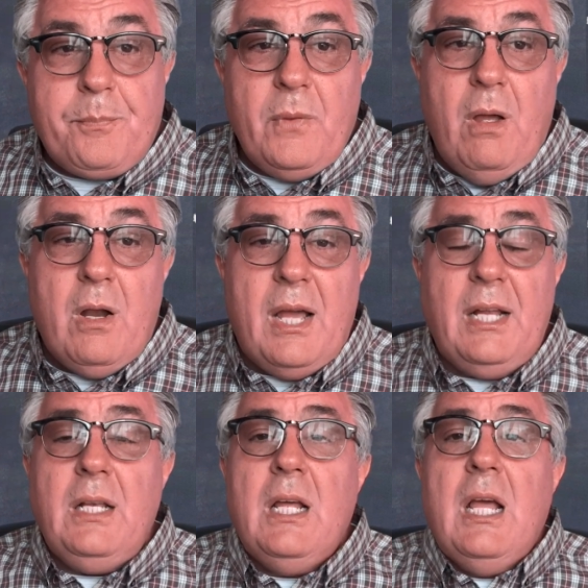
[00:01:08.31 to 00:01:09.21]
All right.
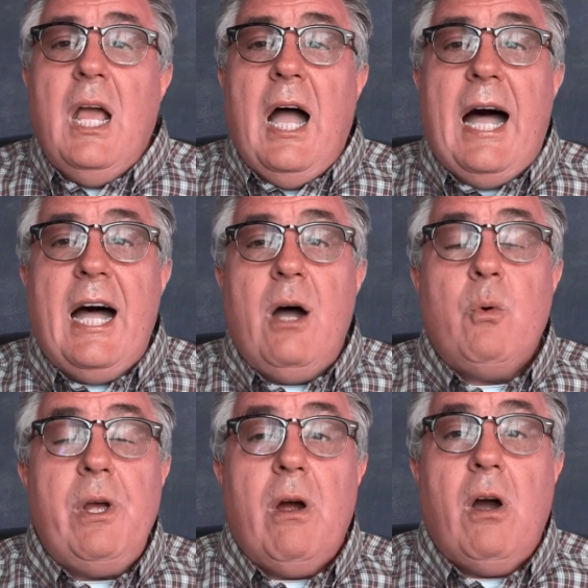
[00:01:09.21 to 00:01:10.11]
We
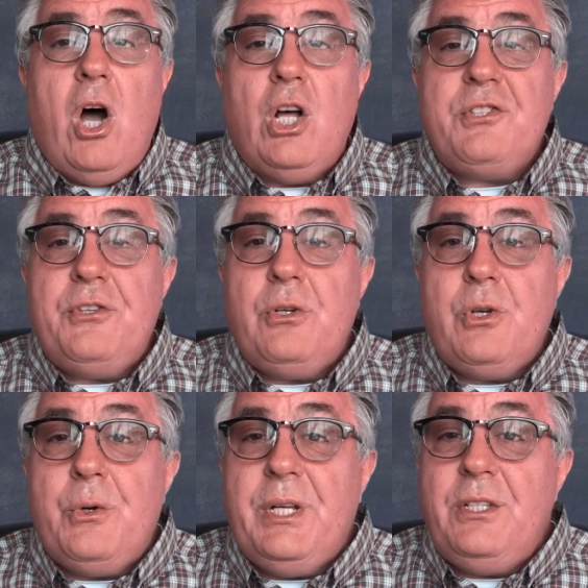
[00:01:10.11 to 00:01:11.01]
are also going